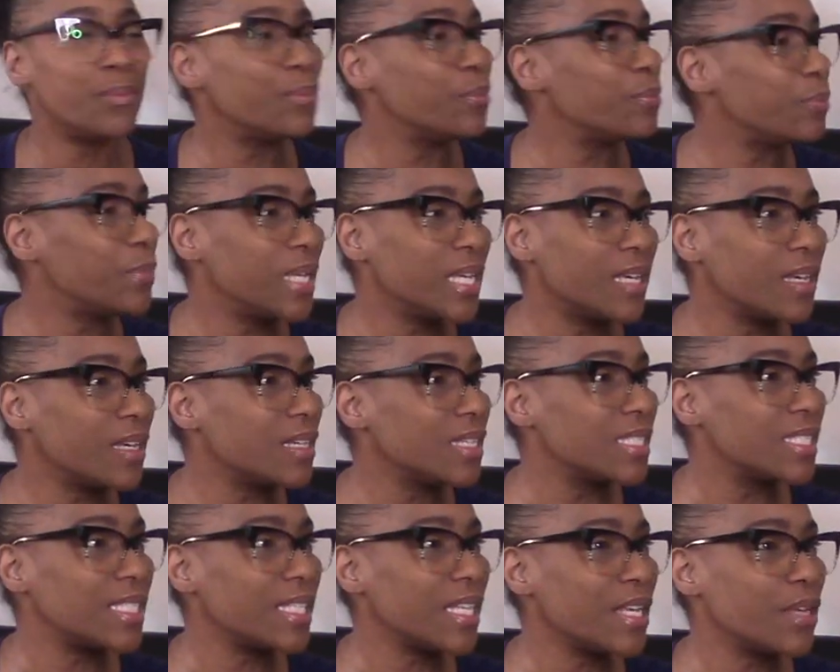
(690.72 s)

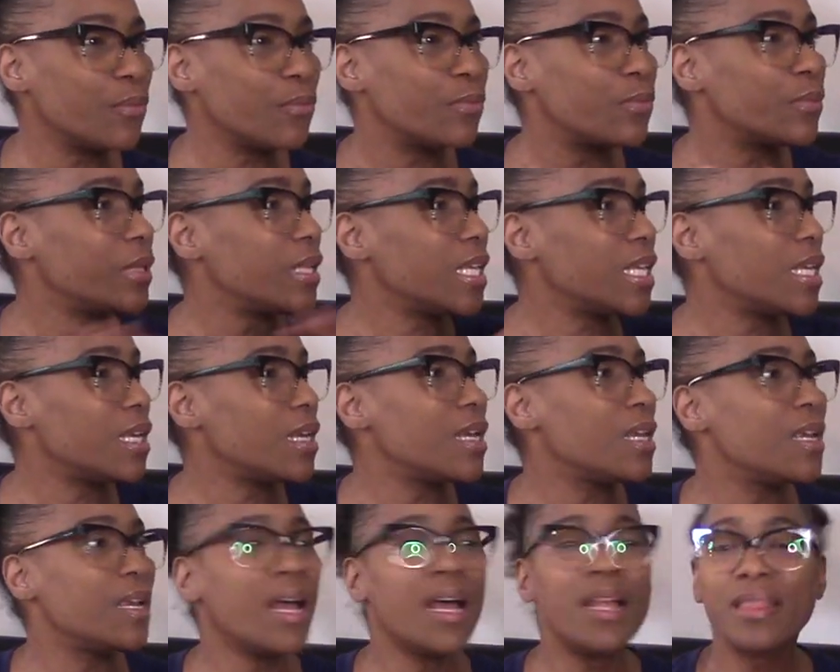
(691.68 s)
because it it
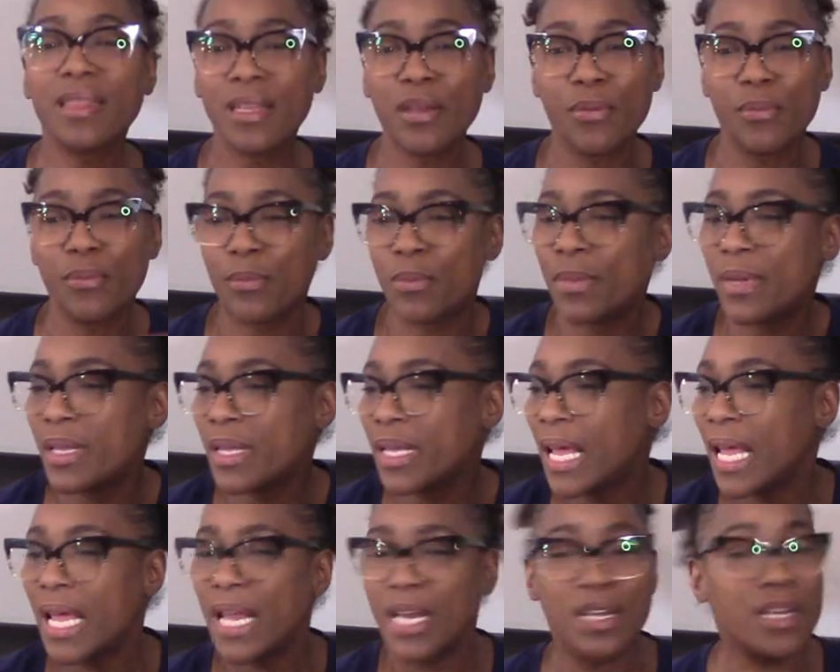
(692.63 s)
nothing
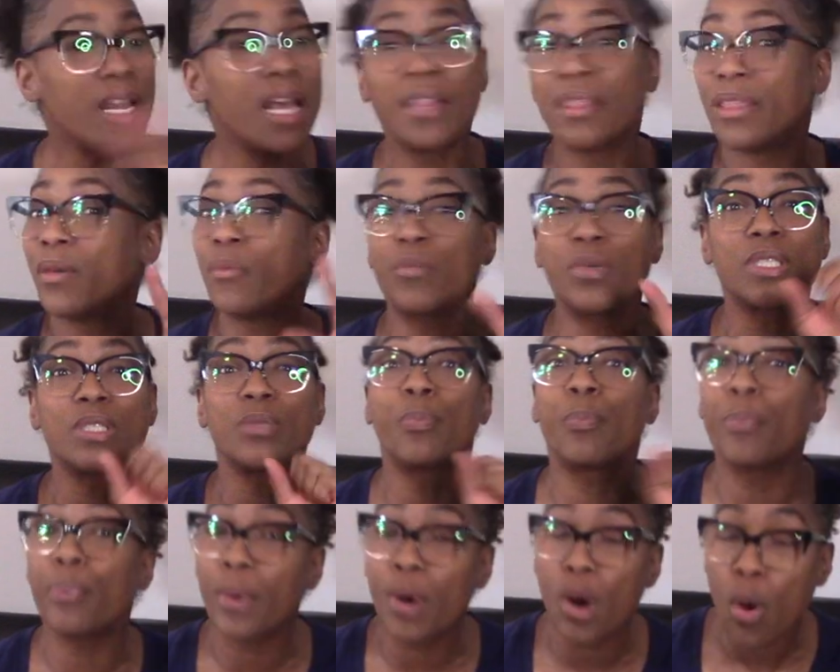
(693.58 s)
nothing was
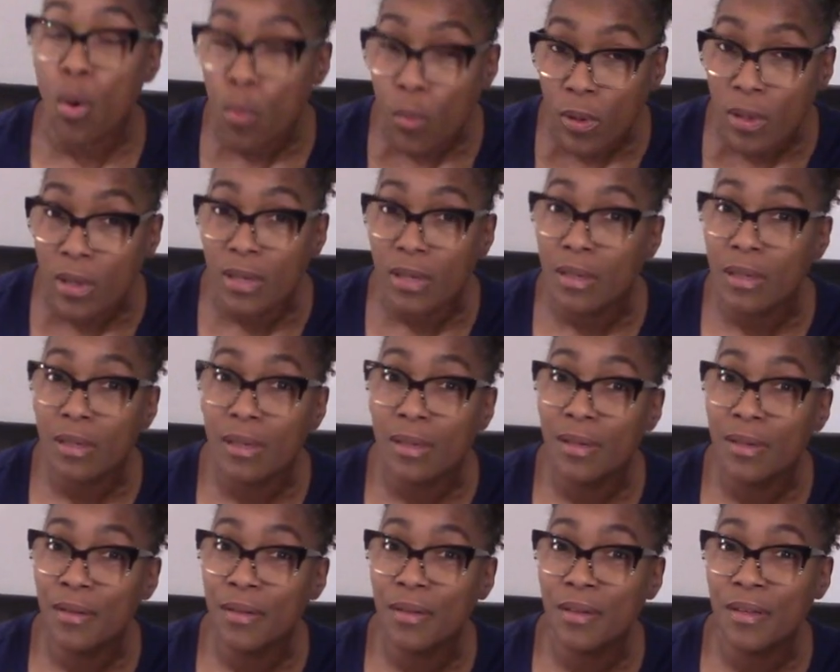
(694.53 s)
broke.
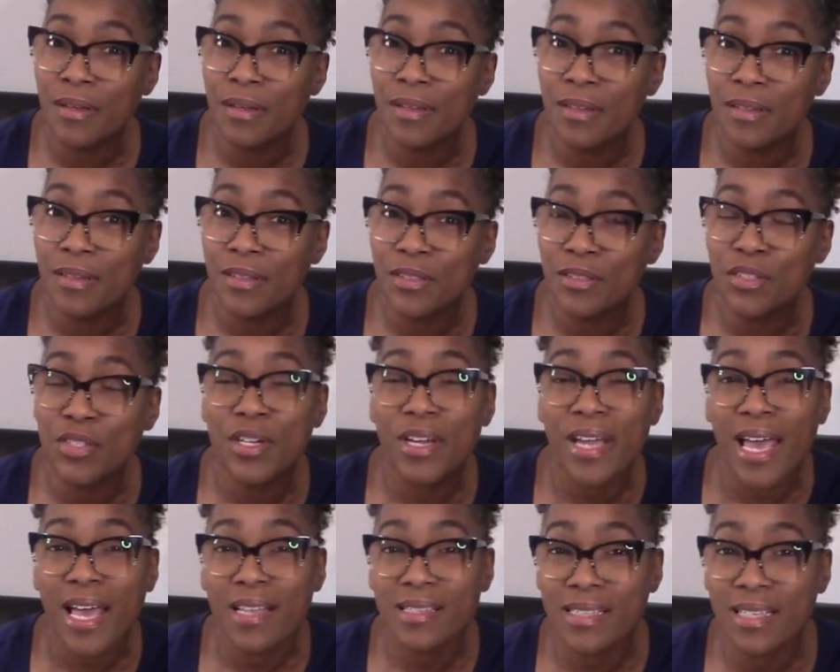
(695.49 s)
You
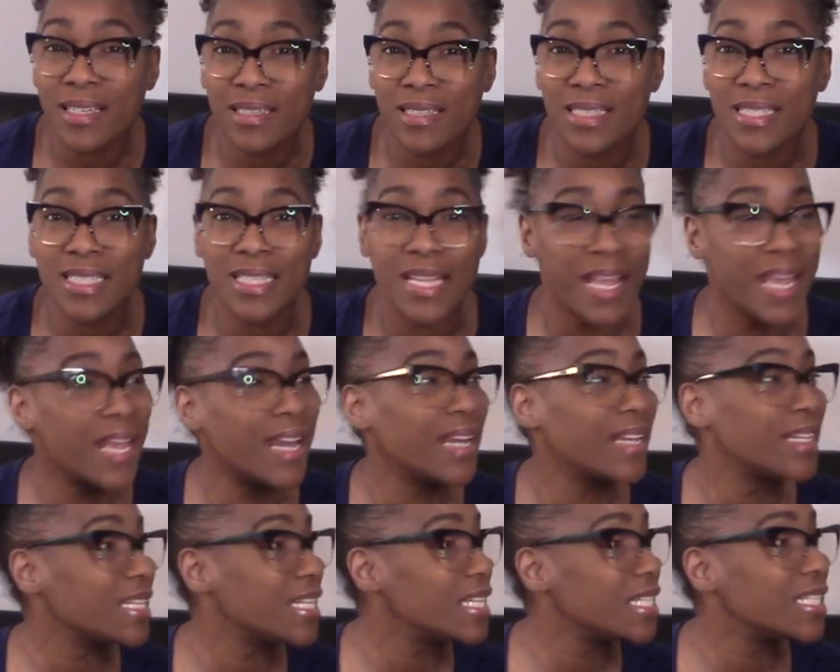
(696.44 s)
guys understand?
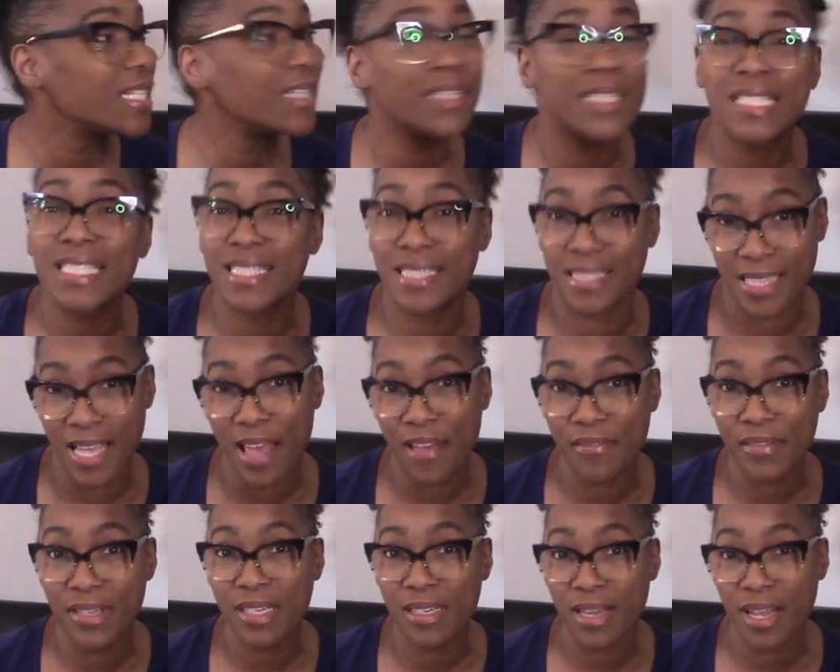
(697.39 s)
It's
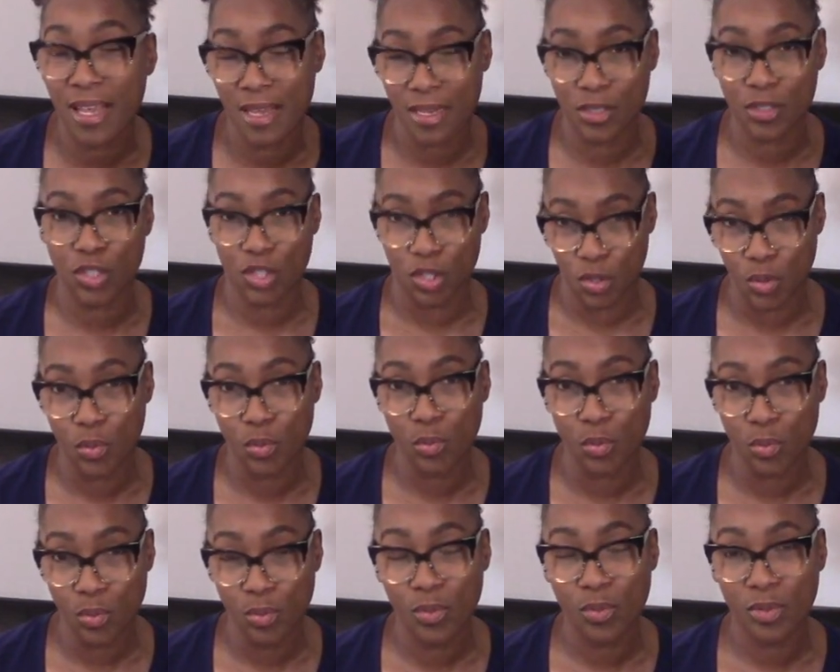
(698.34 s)
seven and
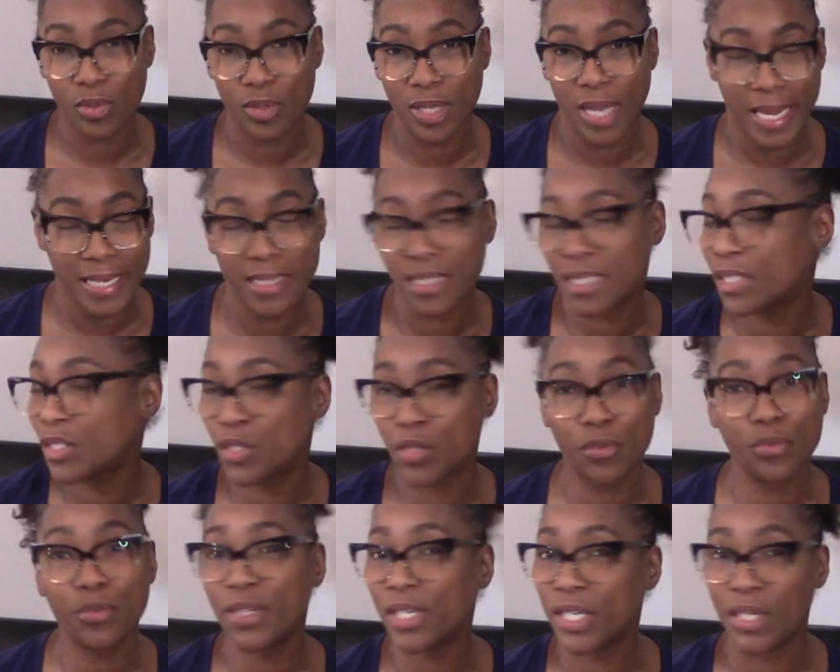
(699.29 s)
two, like the
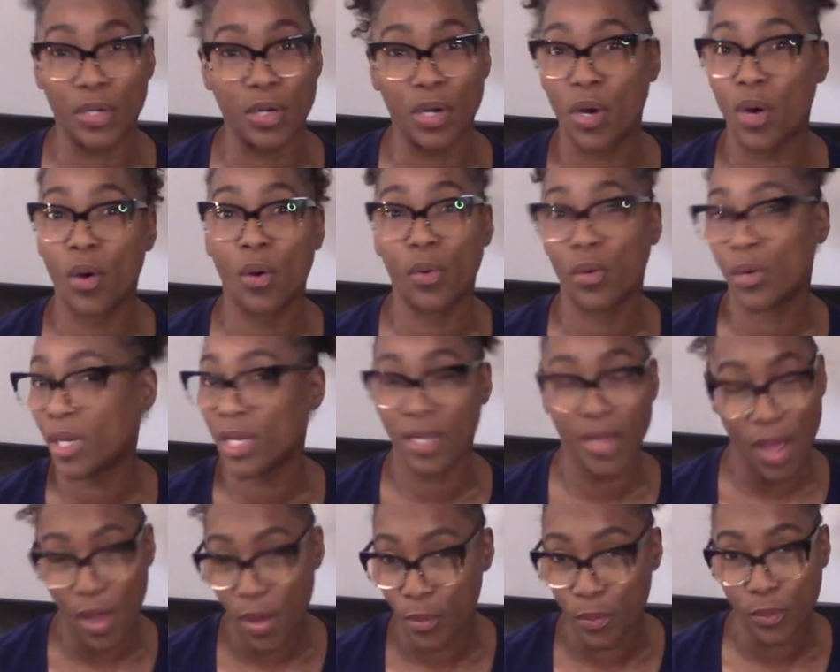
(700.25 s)
two-year-old
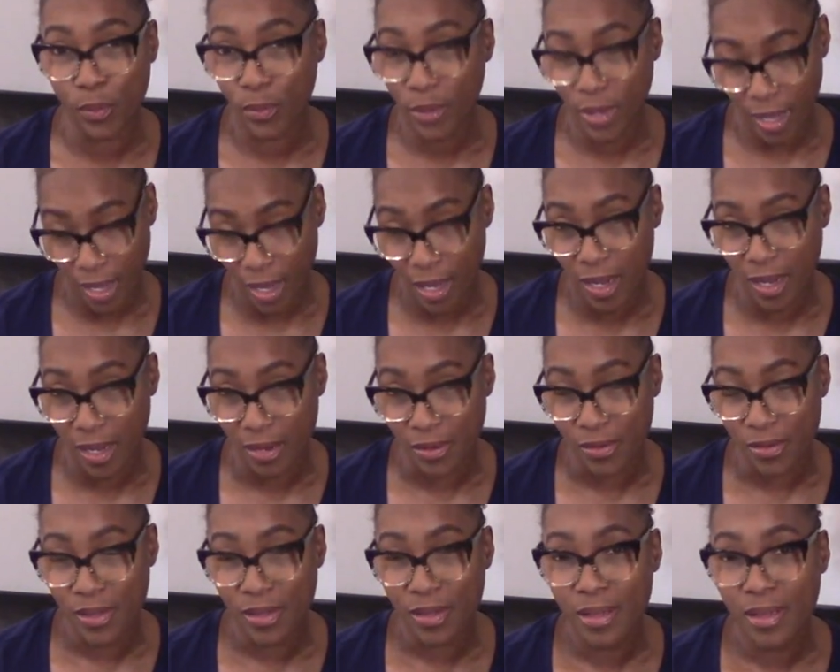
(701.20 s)
alone, okay?
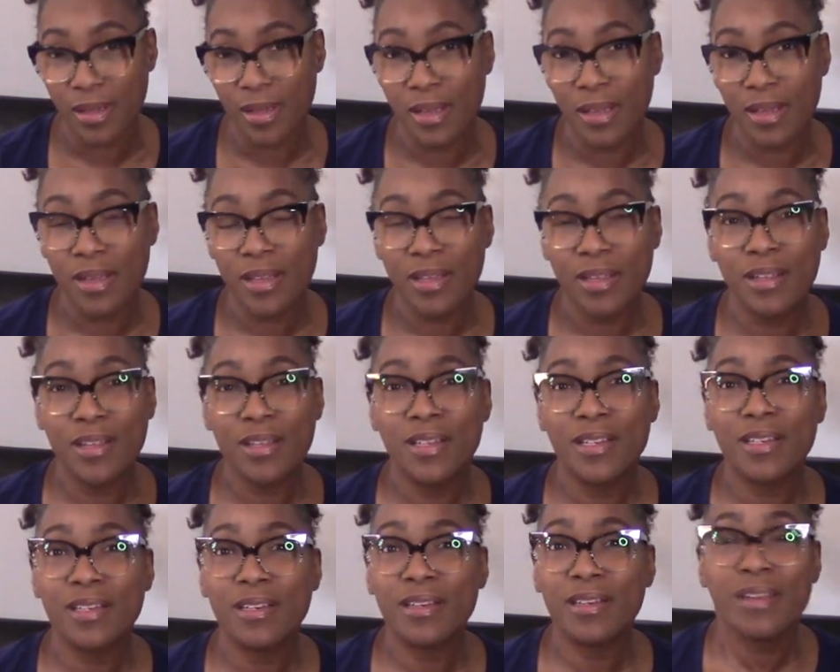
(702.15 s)

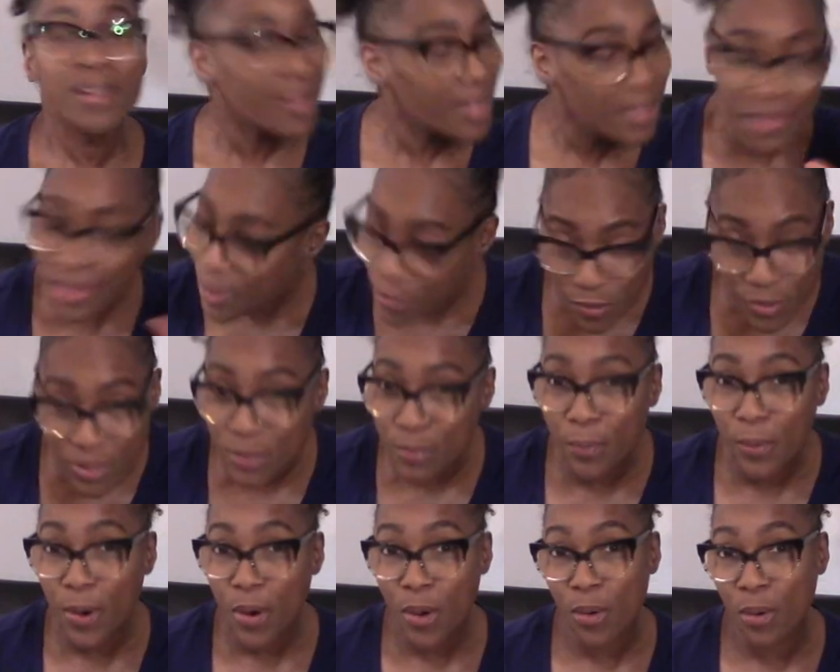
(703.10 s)
Nothing was
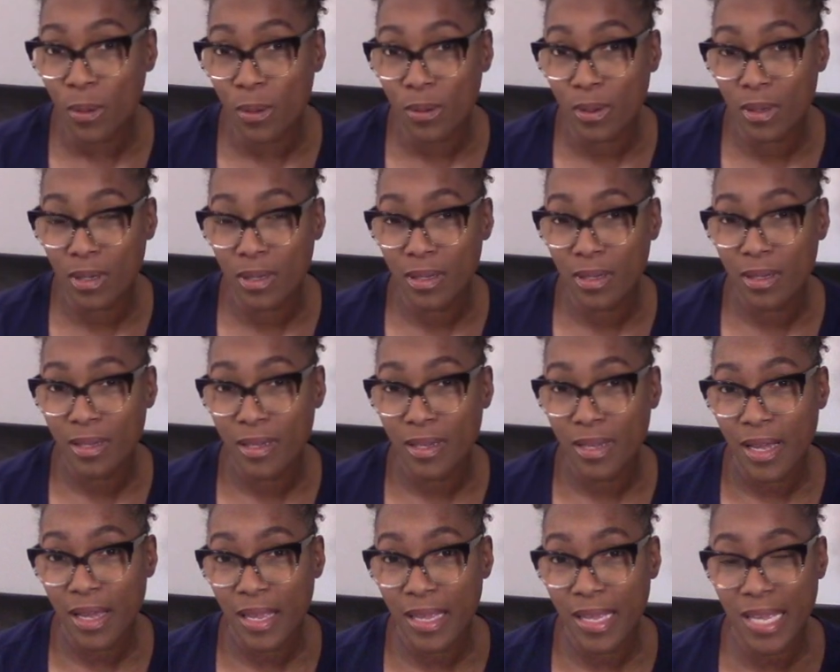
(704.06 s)
broke,
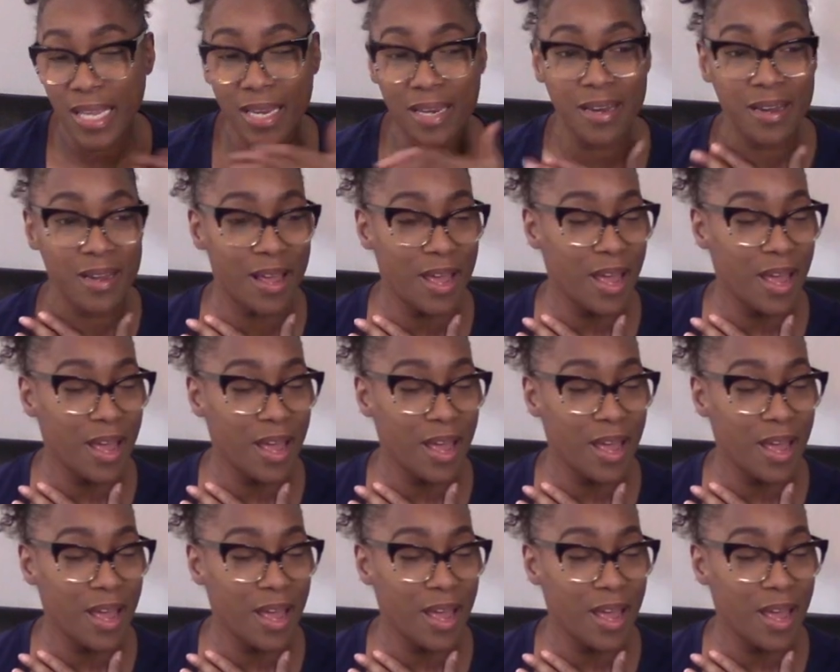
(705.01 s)
and